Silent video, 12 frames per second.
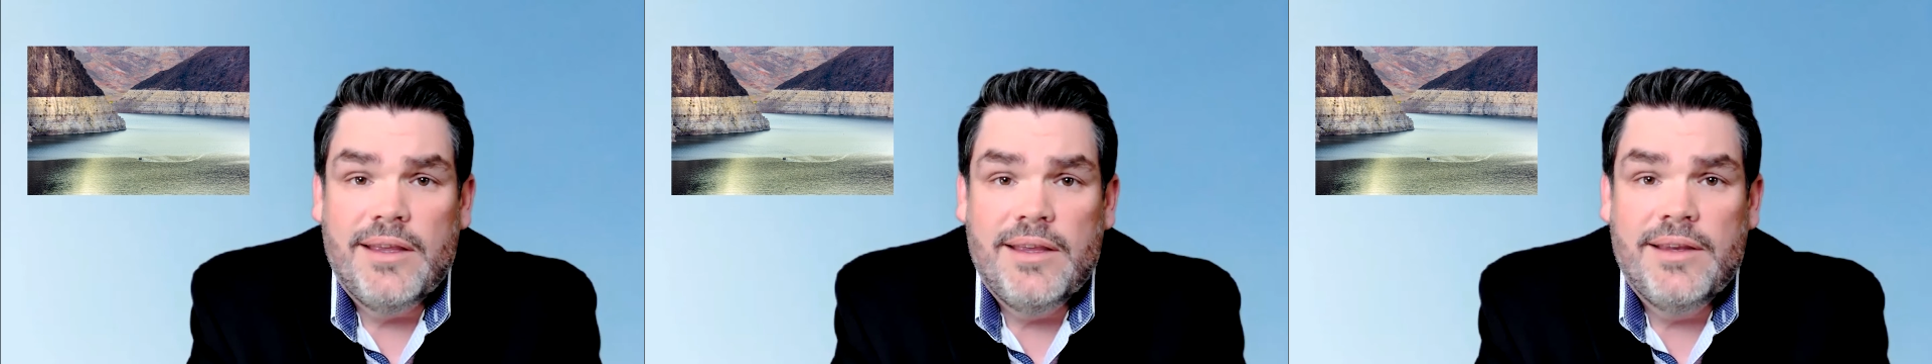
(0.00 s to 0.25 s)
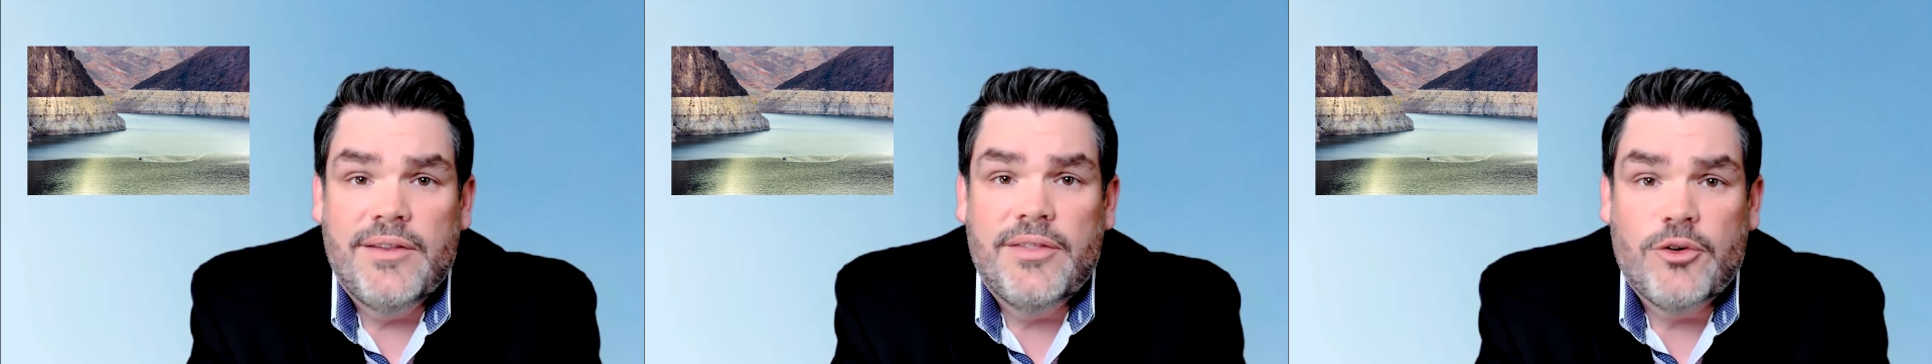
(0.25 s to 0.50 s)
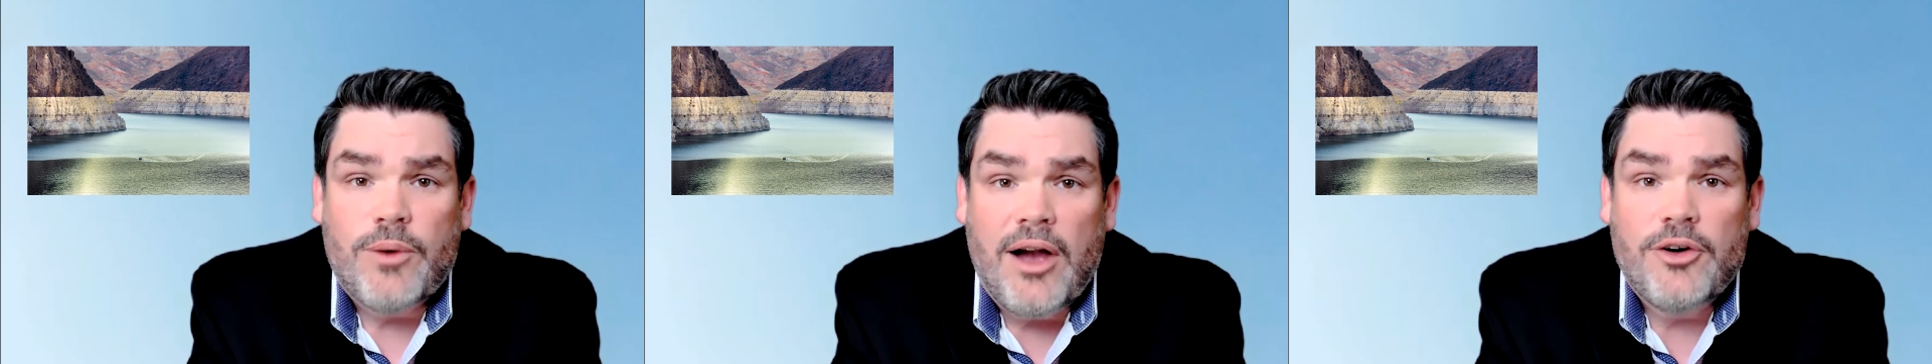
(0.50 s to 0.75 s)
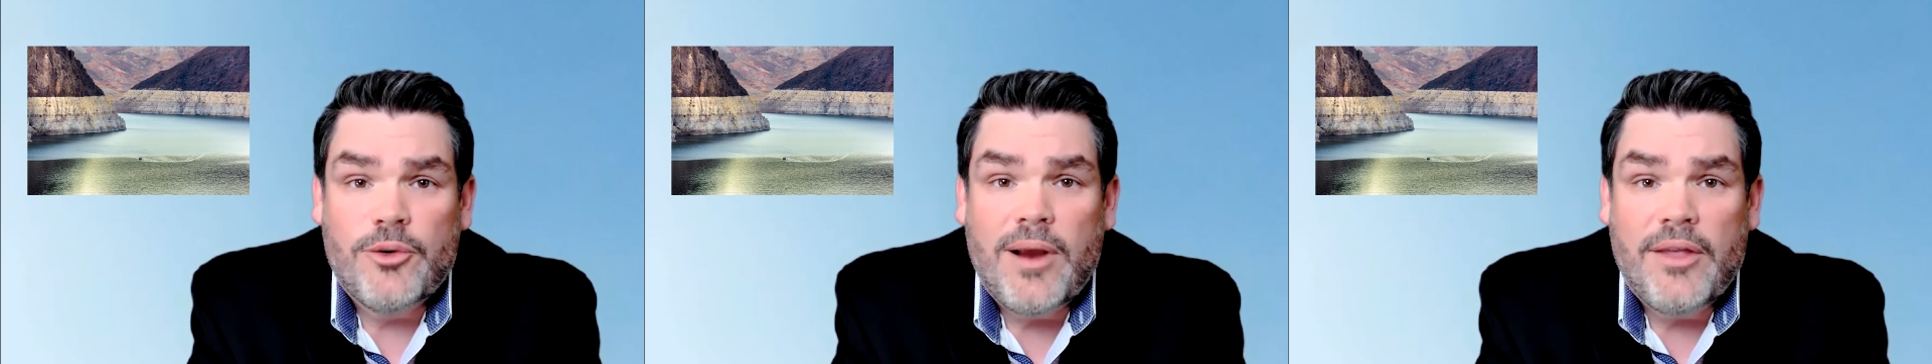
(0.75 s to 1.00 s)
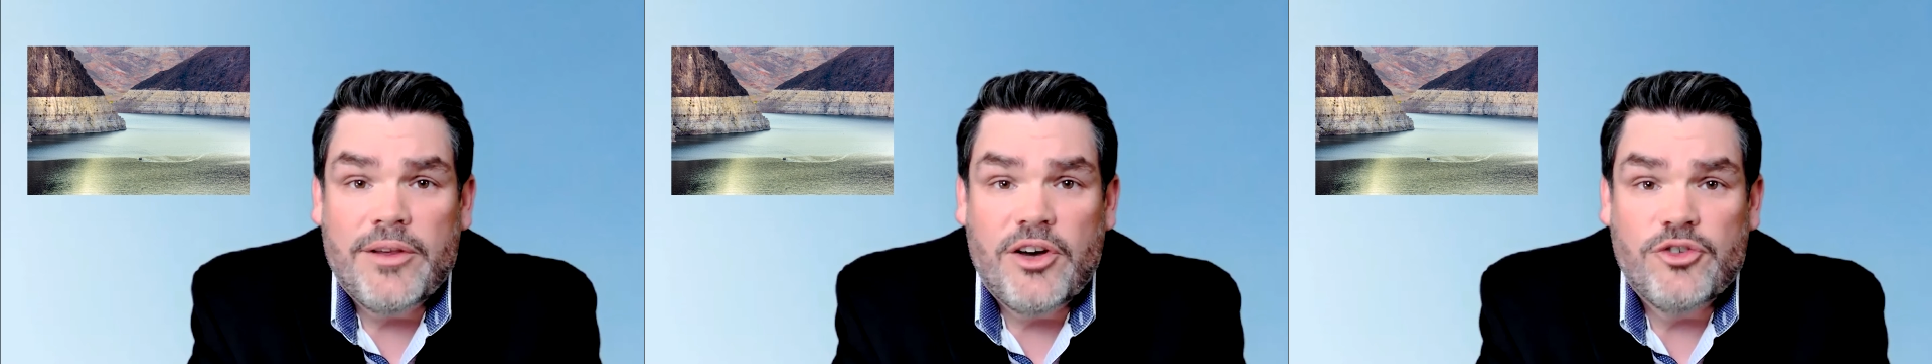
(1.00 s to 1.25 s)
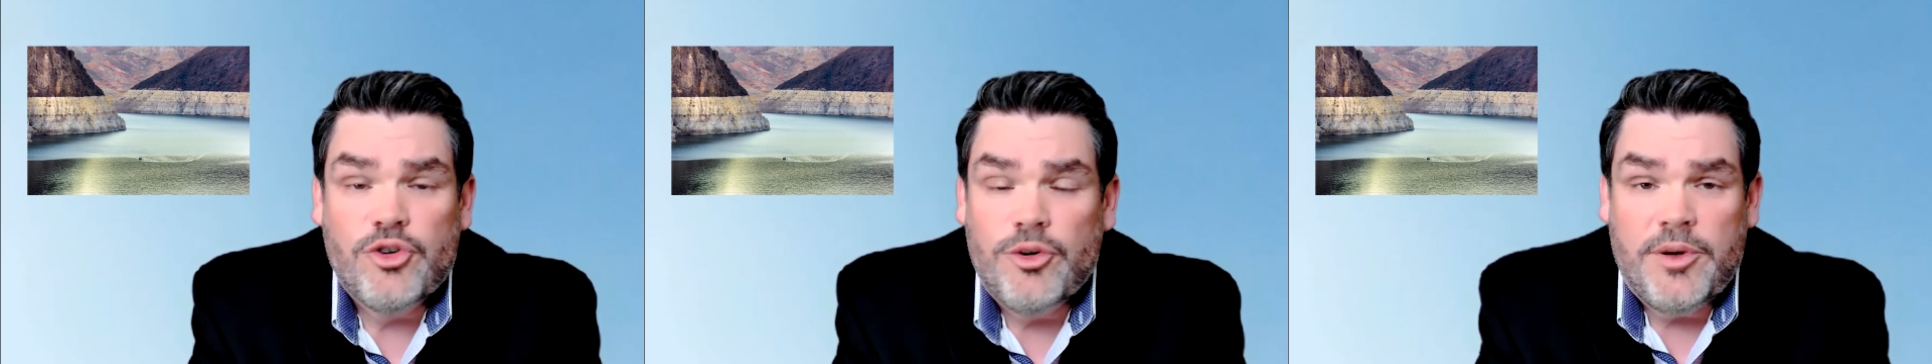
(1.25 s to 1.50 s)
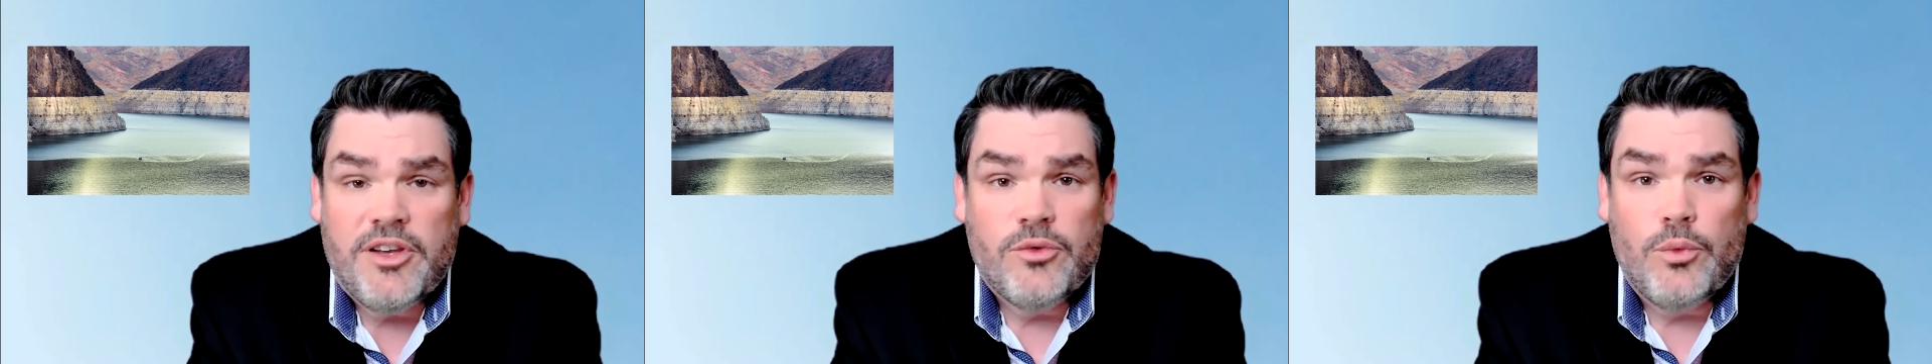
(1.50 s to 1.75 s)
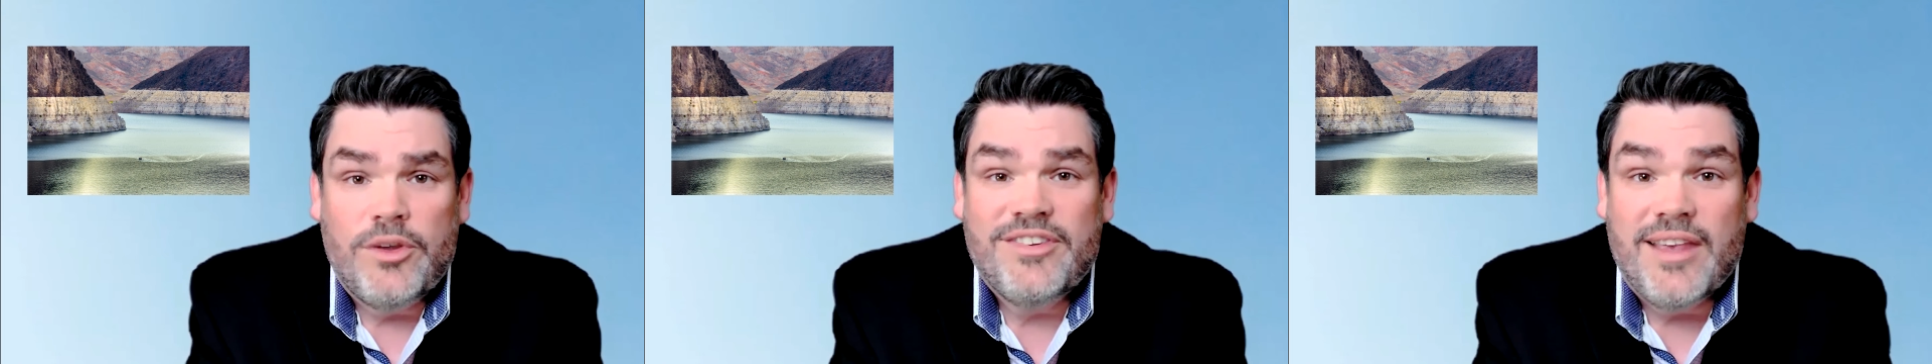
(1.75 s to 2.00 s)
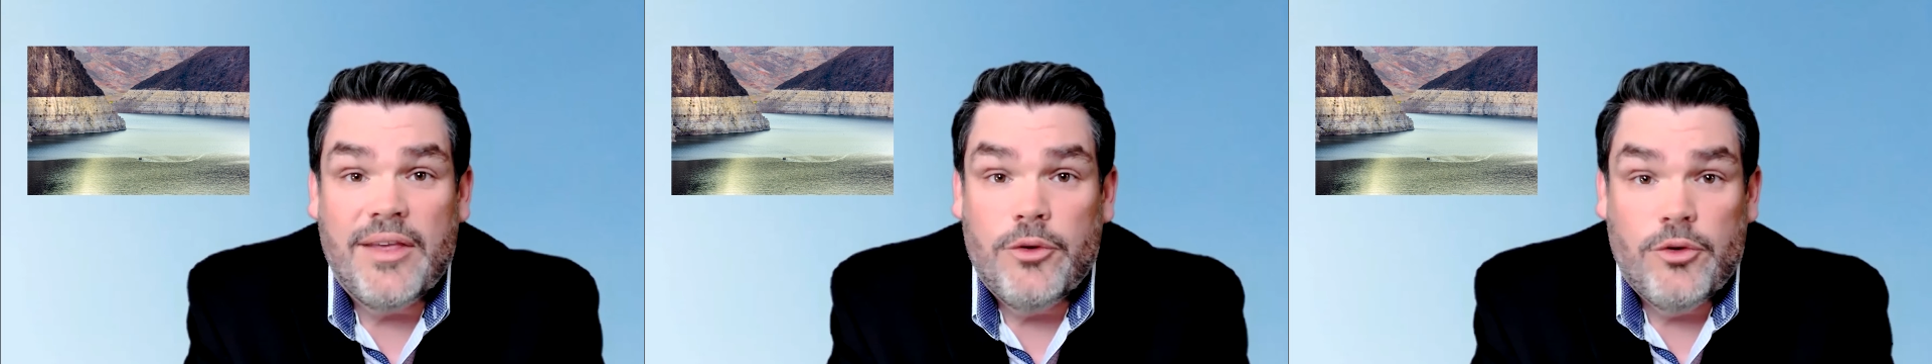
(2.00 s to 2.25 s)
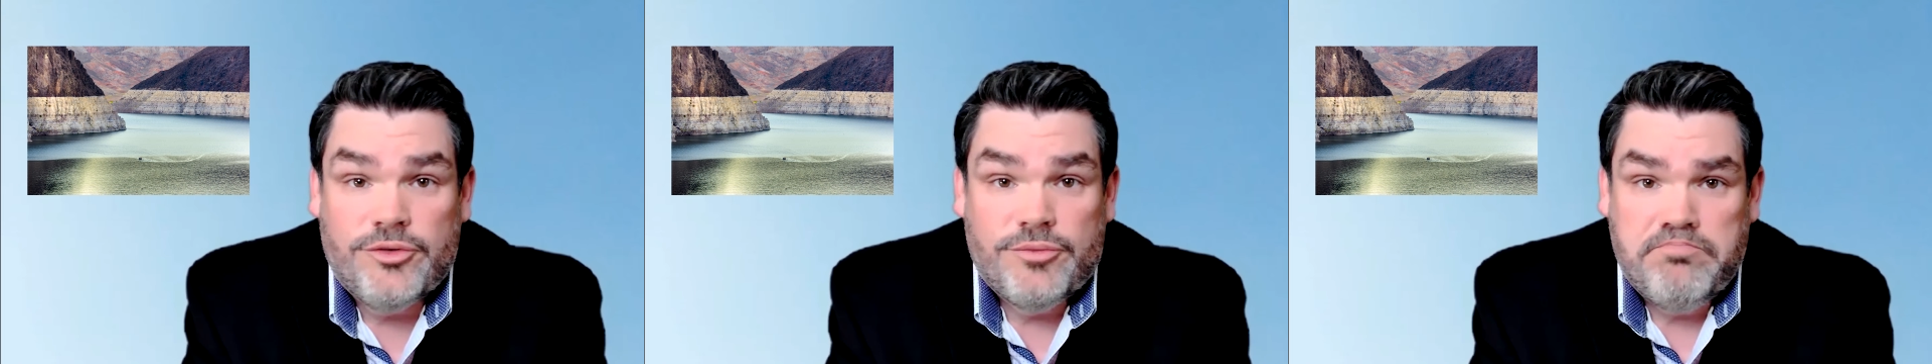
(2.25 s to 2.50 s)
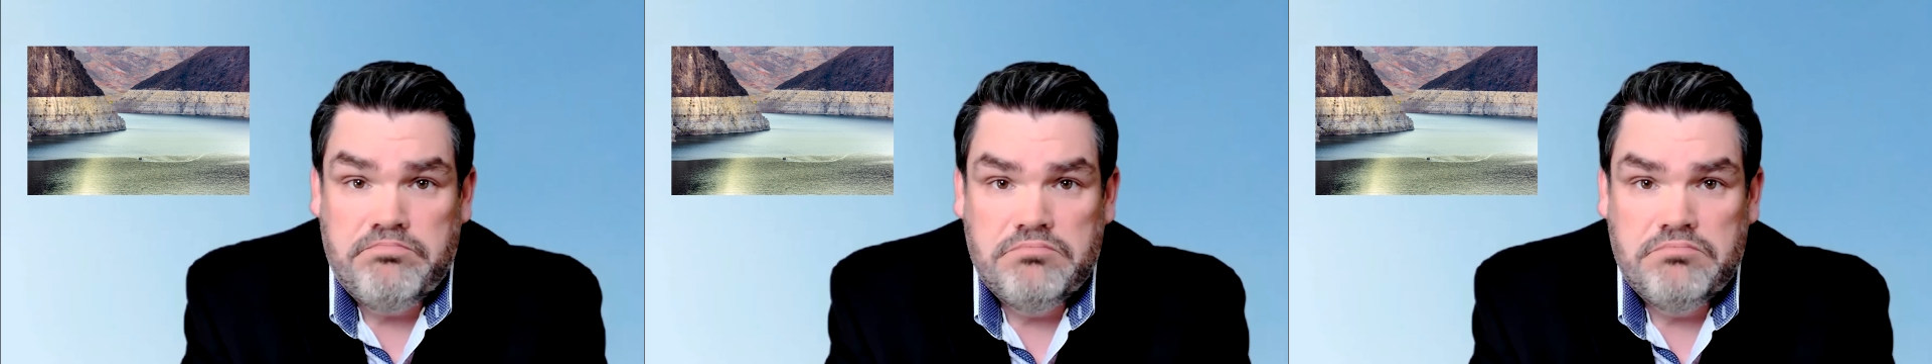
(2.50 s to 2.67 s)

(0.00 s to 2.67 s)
into the ground around the country, because we say there's